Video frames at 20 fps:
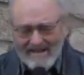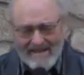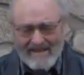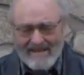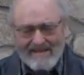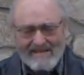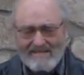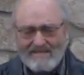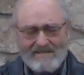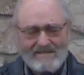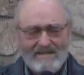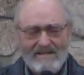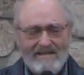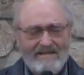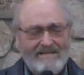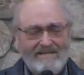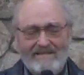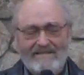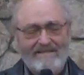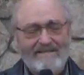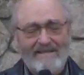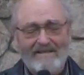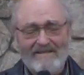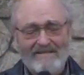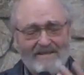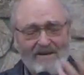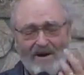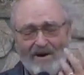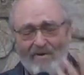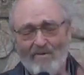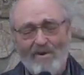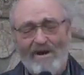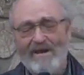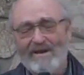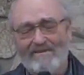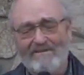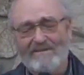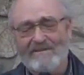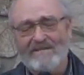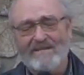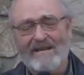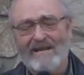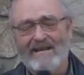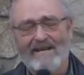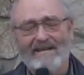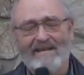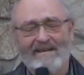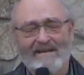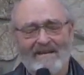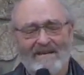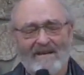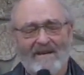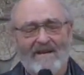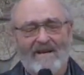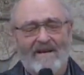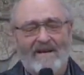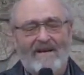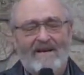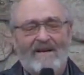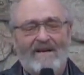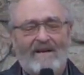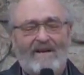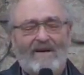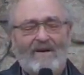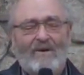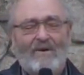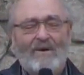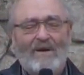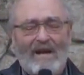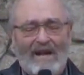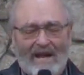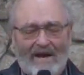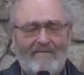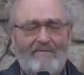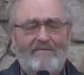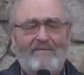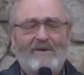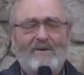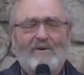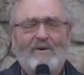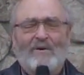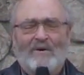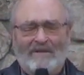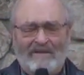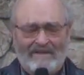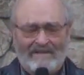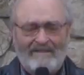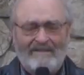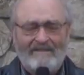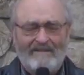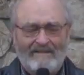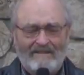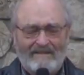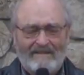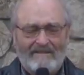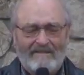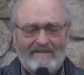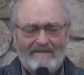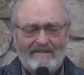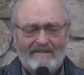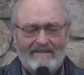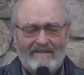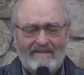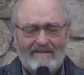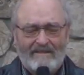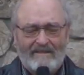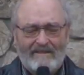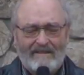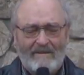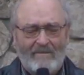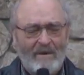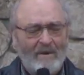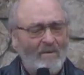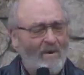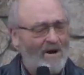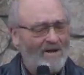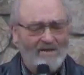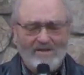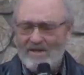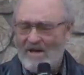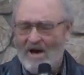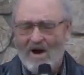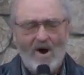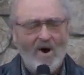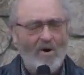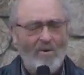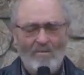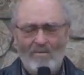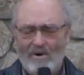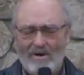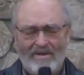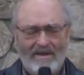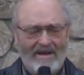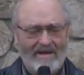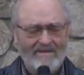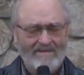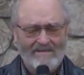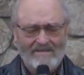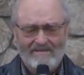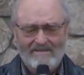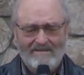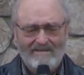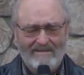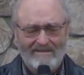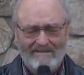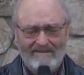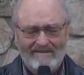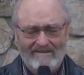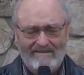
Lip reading: It's just our way of saying, we love you and we want you home with us.